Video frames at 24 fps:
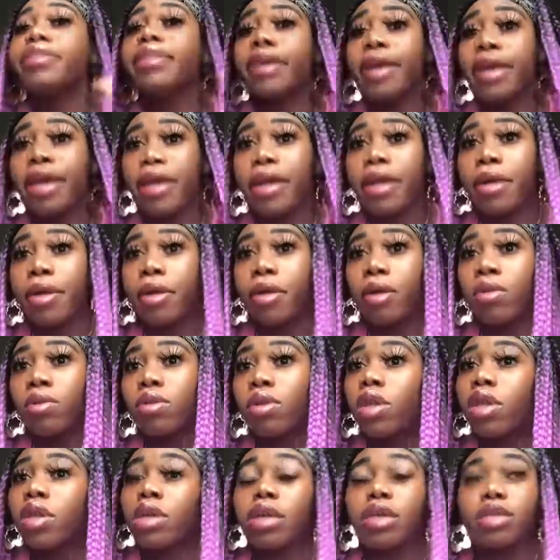hell,
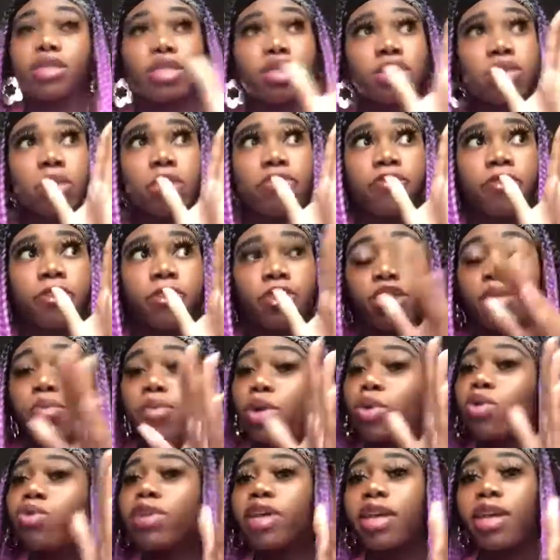excuse my French, but
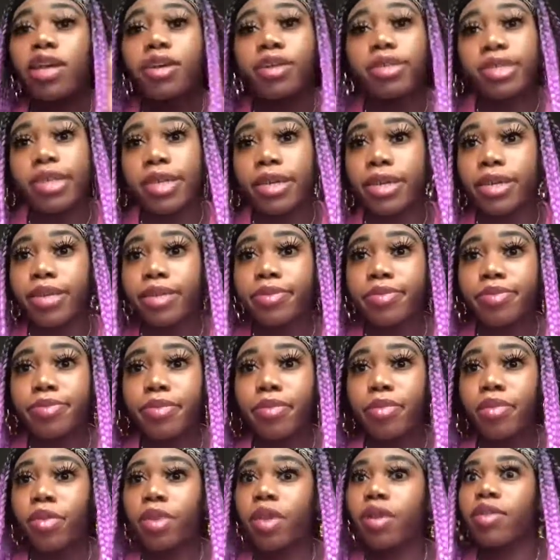who the hell said
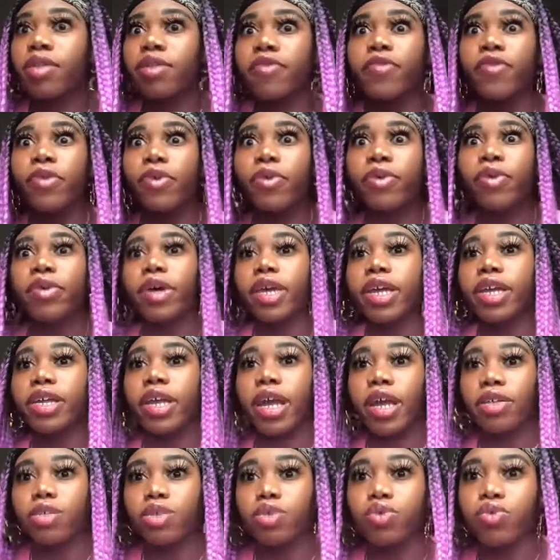the food in high
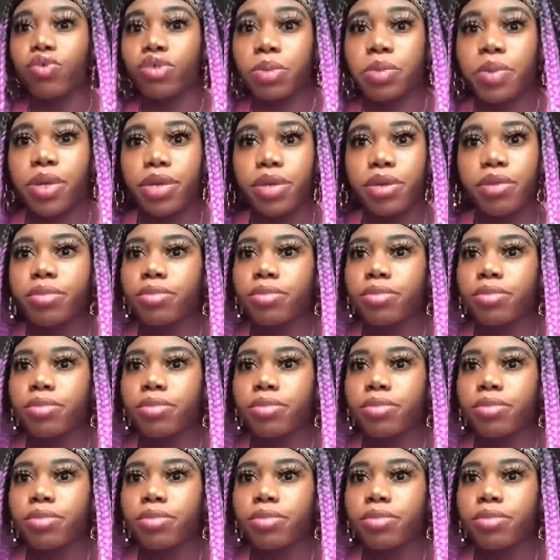school is better?